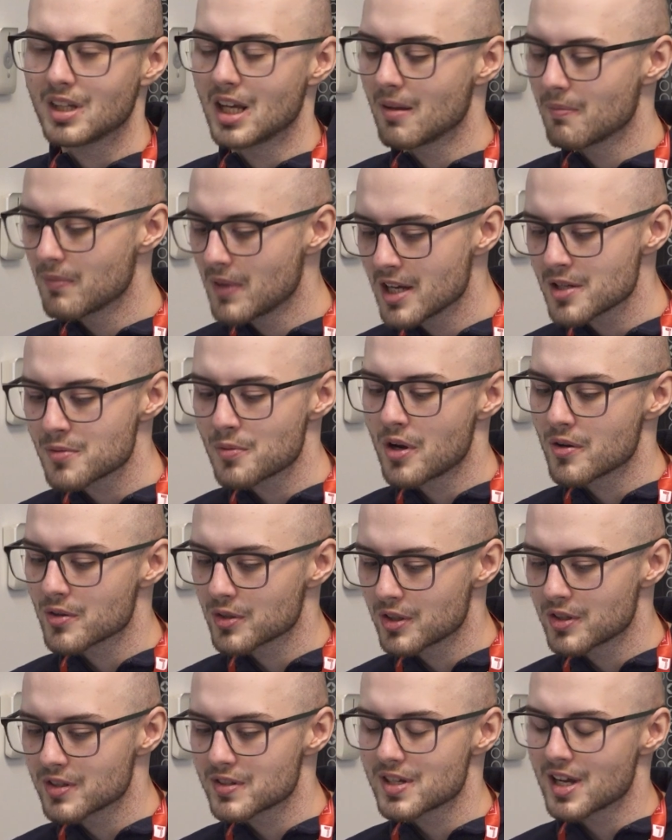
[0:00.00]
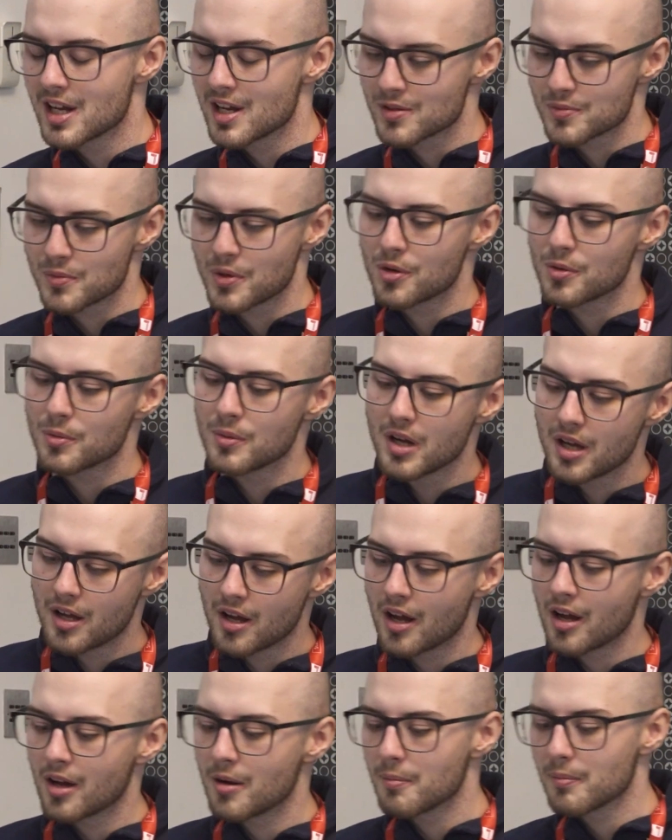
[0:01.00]
Yeah, that's what I was going to say as well.
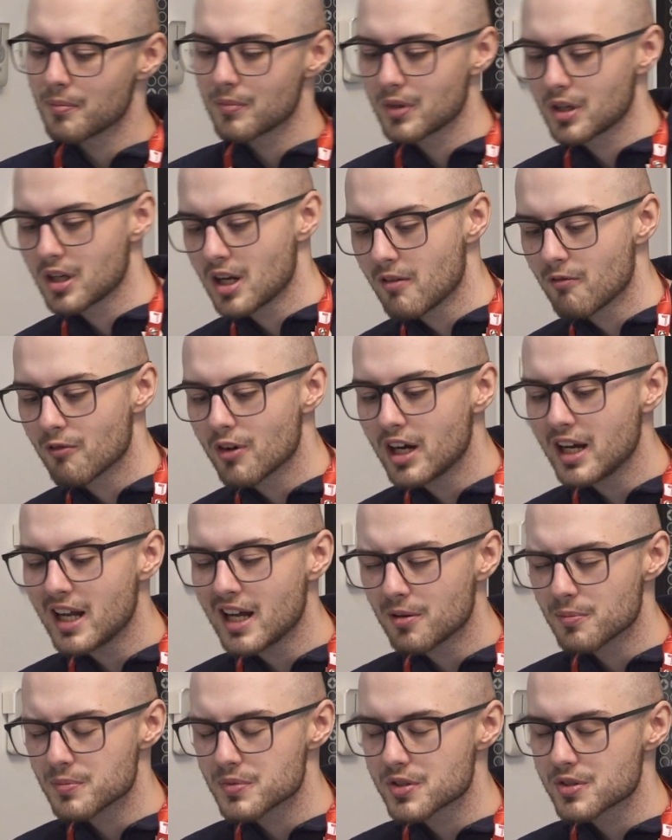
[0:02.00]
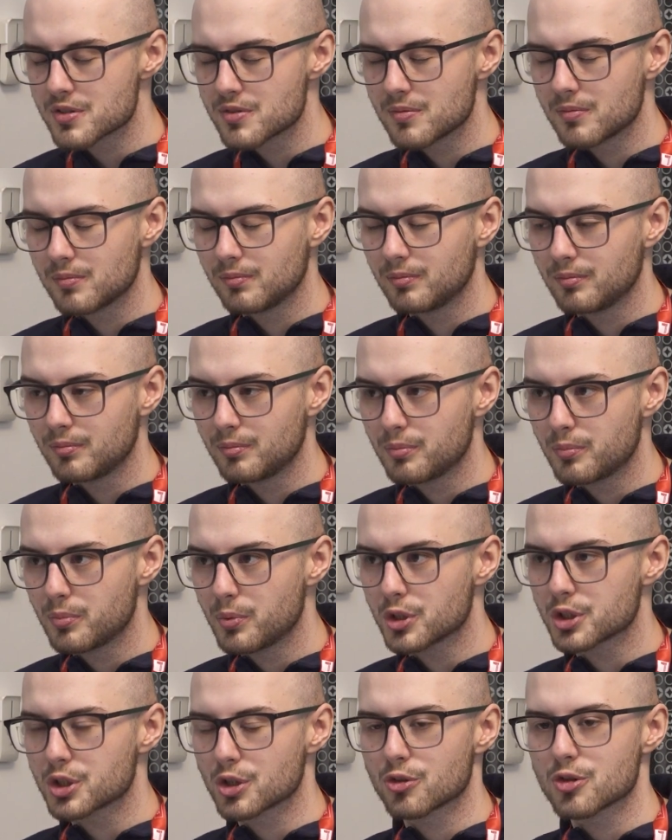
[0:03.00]
It really helps
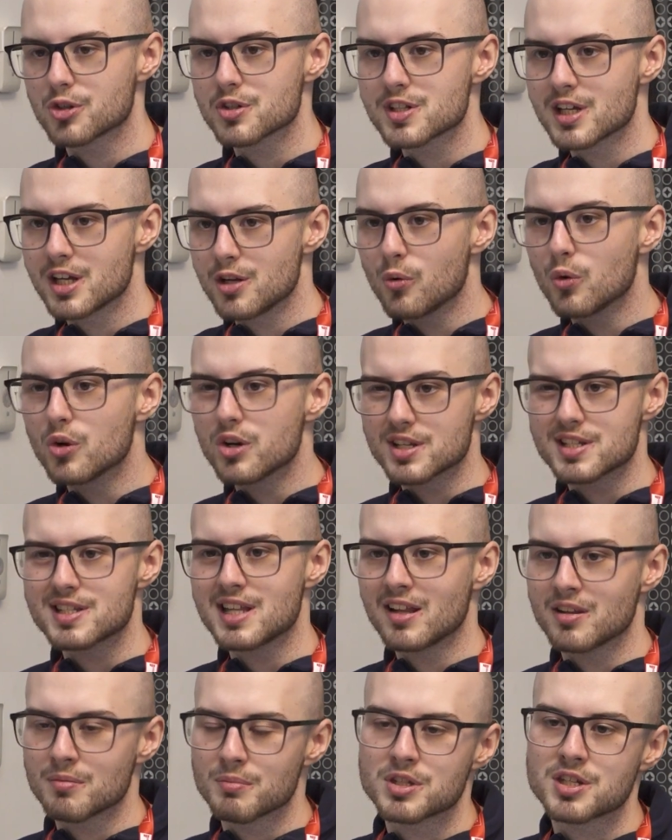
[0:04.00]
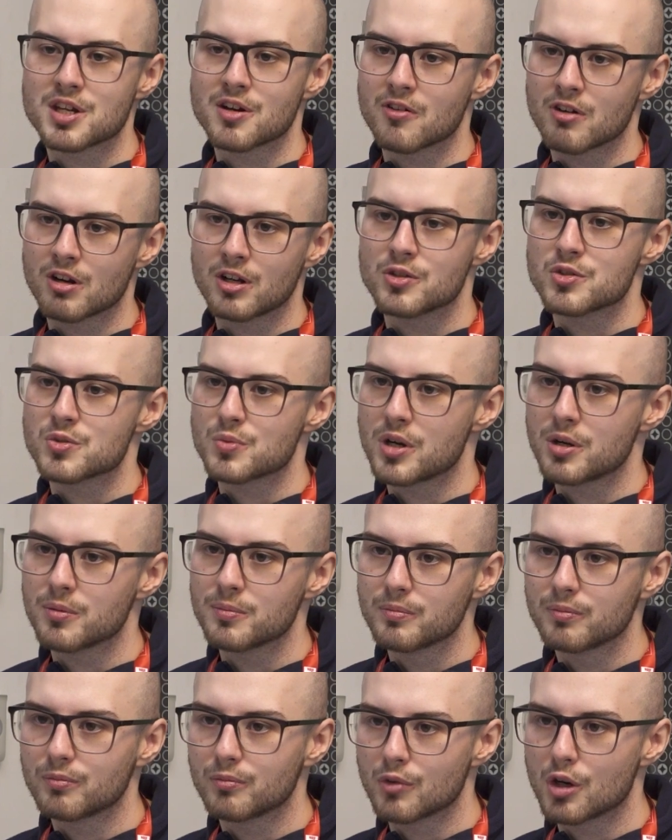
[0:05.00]
push across that you understand the material as
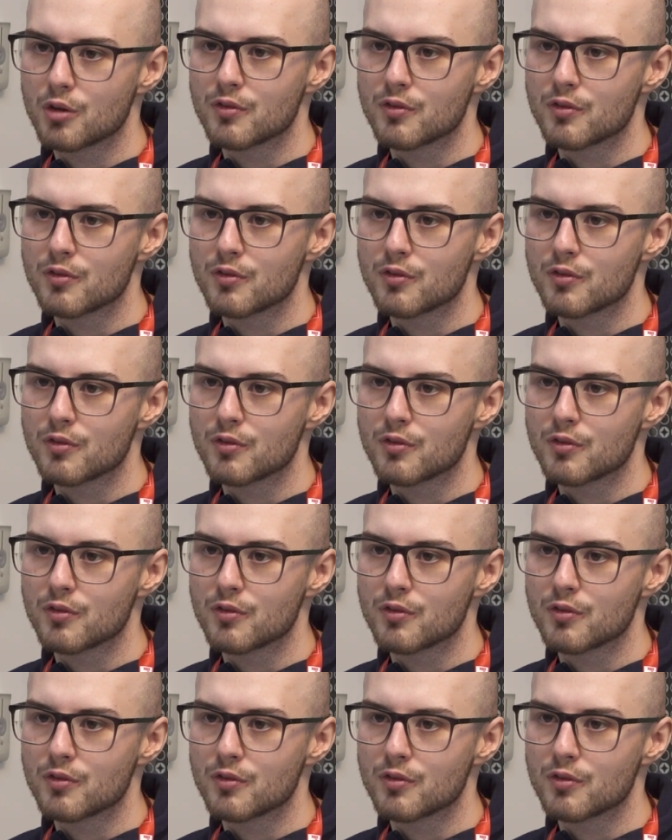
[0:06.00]
well.